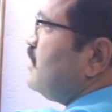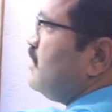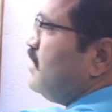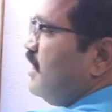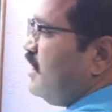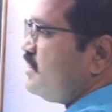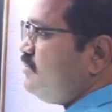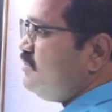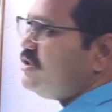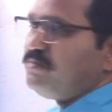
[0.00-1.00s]

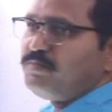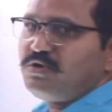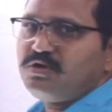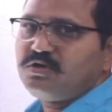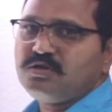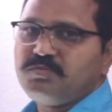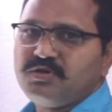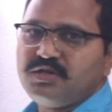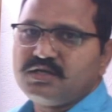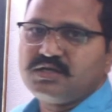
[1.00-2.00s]
activity of product upon
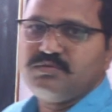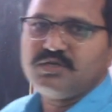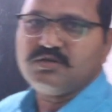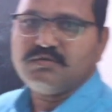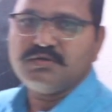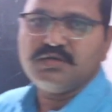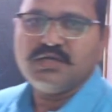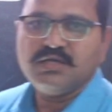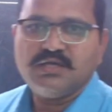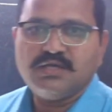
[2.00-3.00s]
activity of
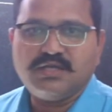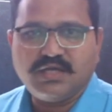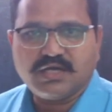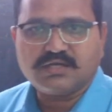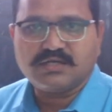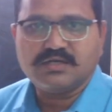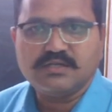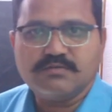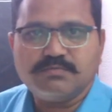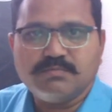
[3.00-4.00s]
reactant.
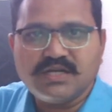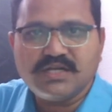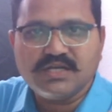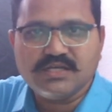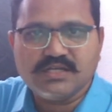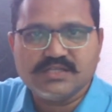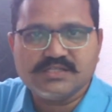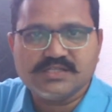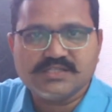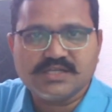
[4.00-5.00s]
If material is in
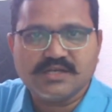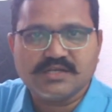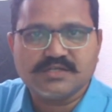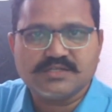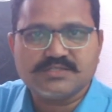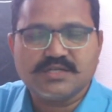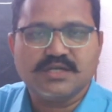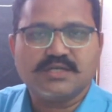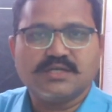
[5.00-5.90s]
standard state,